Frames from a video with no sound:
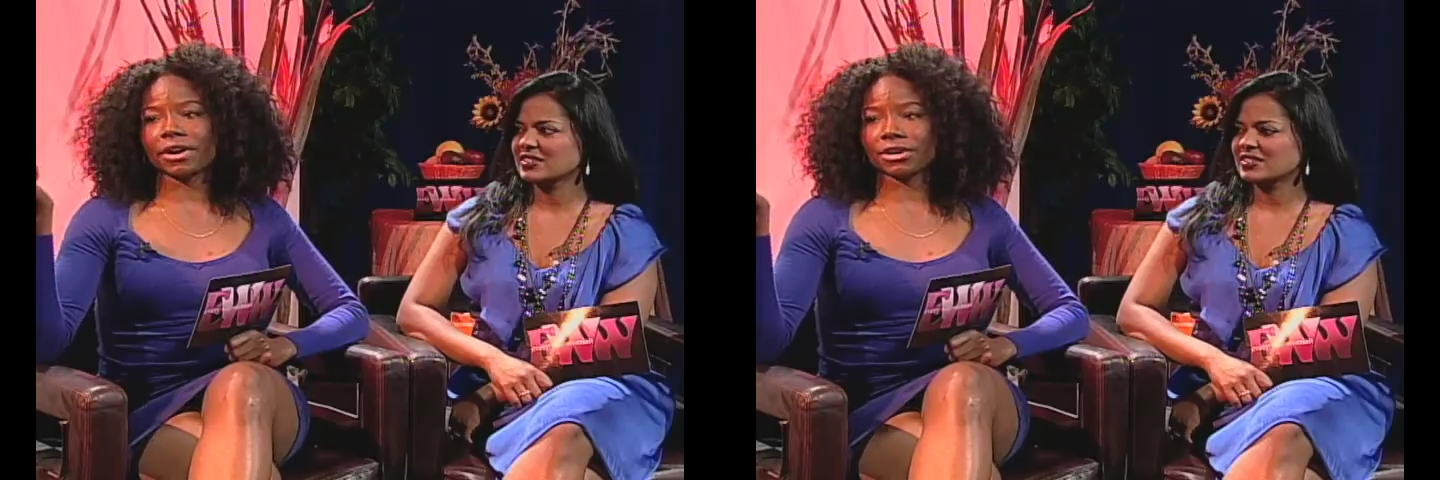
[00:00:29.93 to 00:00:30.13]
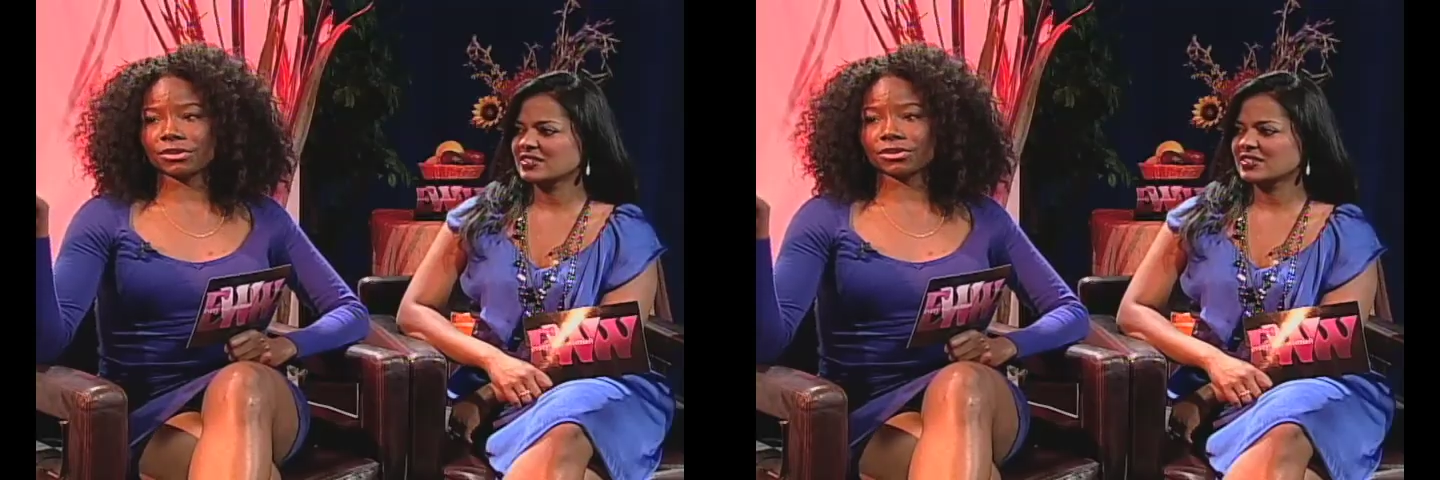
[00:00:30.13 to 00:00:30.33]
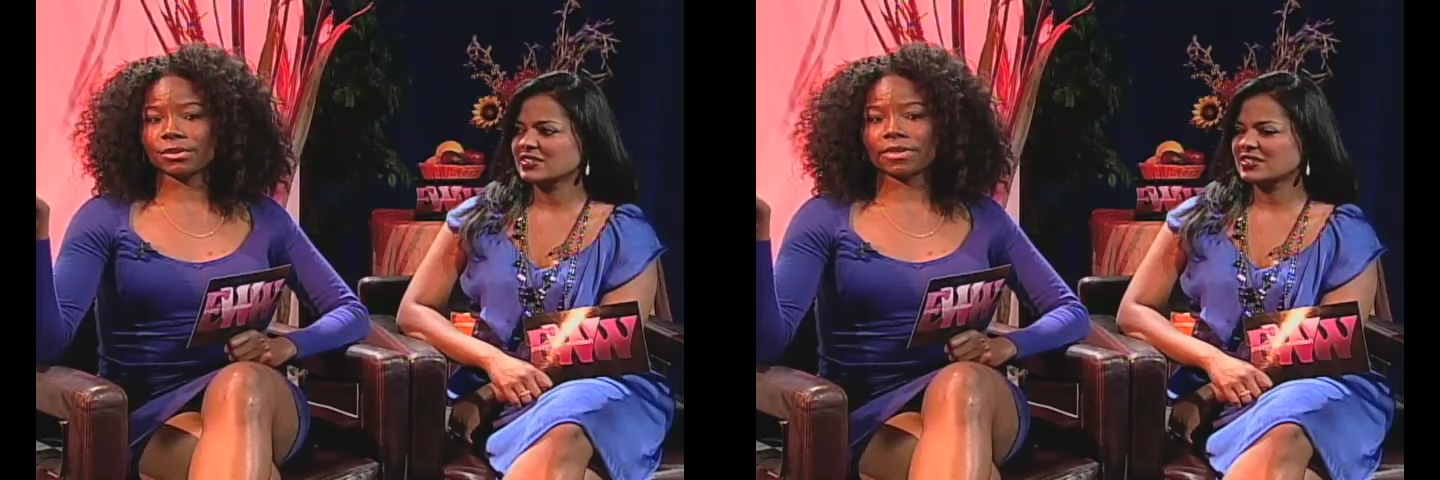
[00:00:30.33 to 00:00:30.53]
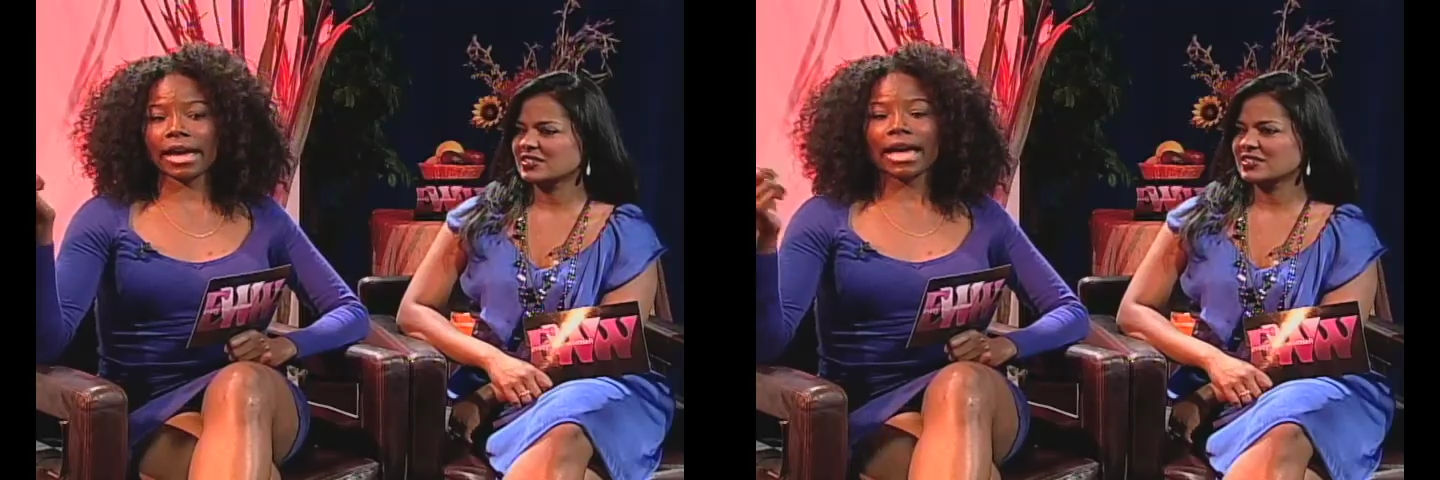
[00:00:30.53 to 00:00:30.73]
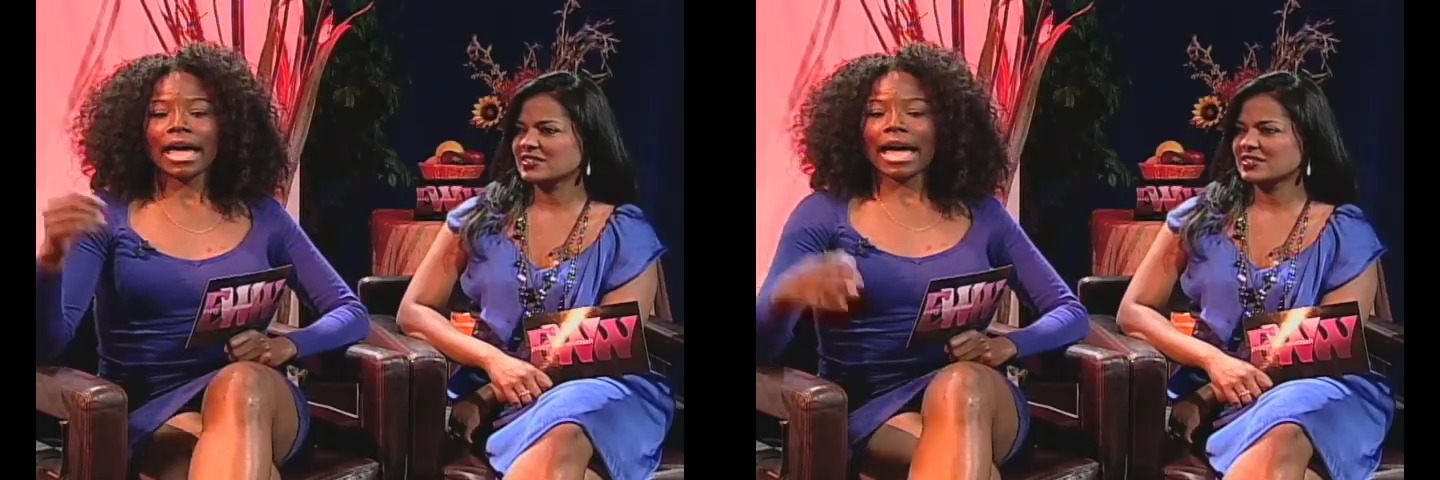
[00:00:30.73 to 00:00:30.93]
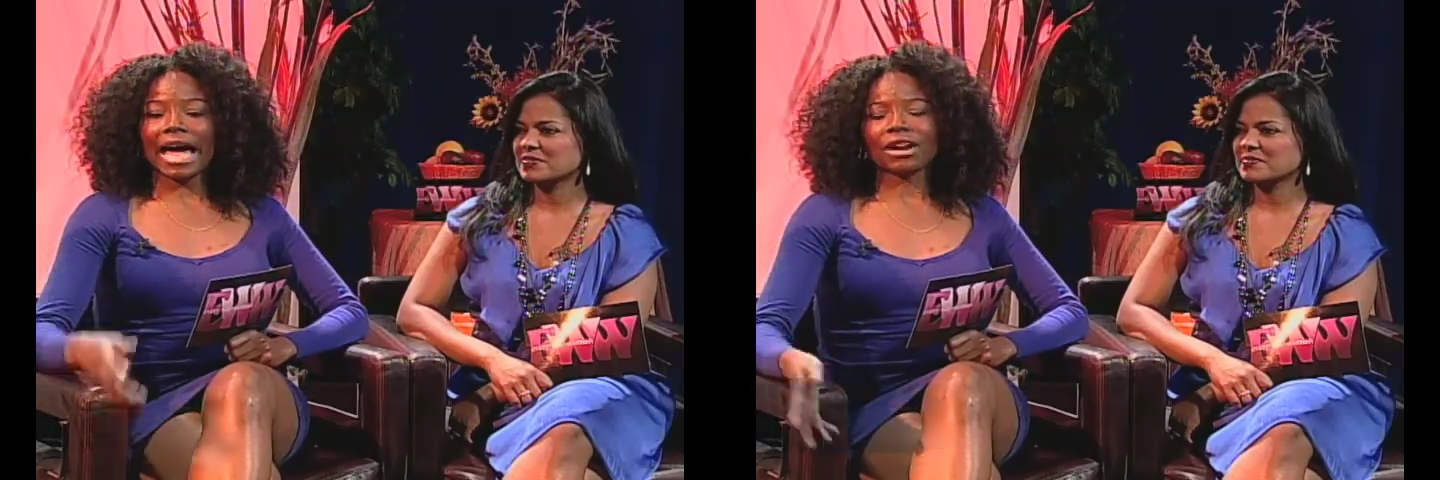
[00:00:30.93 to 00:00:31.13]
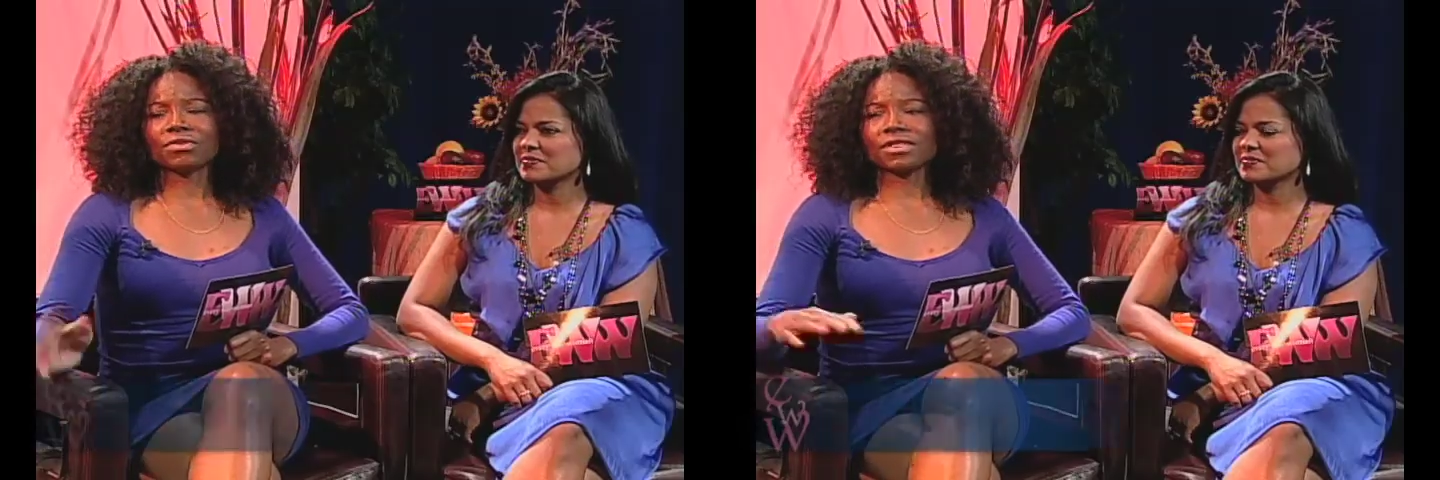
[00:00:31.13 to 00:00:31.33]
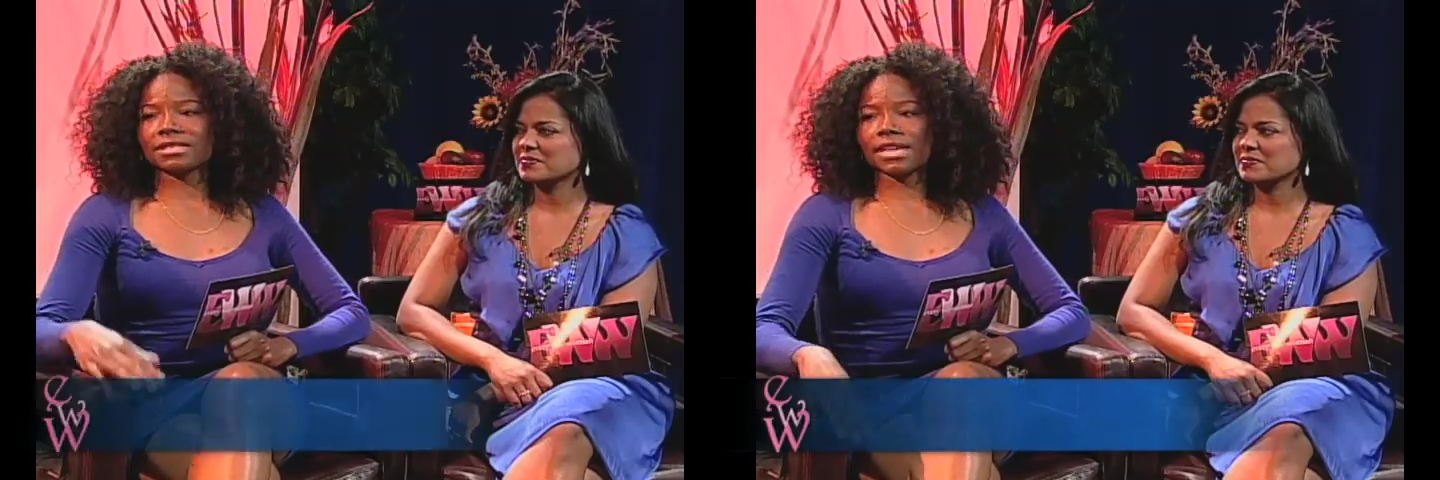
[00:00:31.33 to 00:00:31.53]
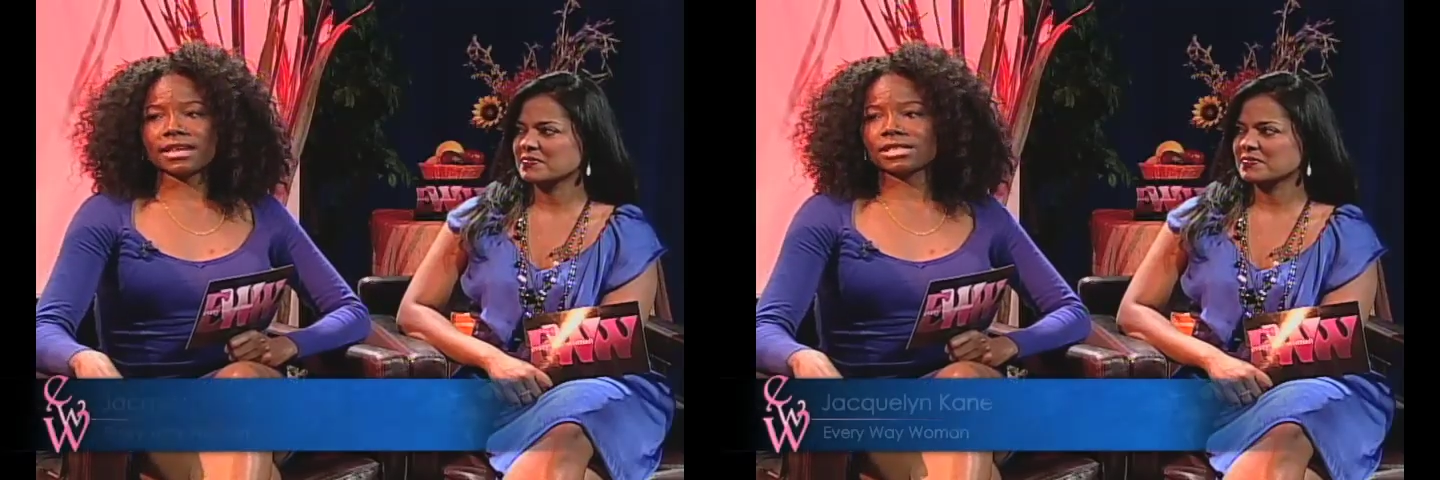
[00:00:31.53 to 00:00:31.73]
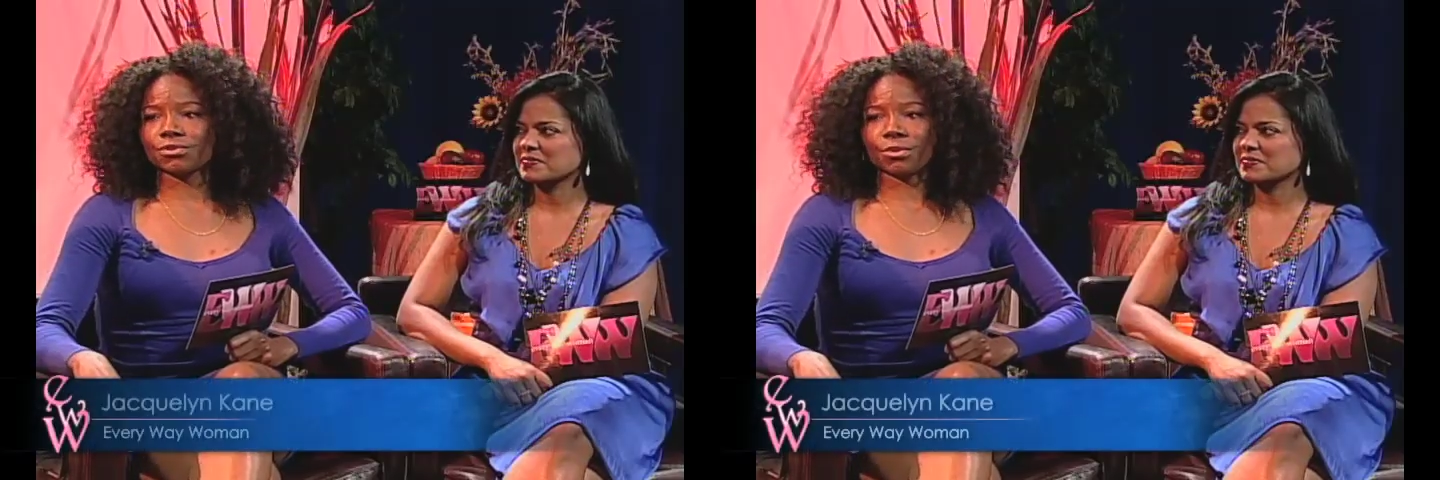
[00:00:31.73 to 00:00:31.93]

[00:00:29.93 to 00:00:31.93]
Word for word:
Speaker 1: Why are you doing that? I don't think the texting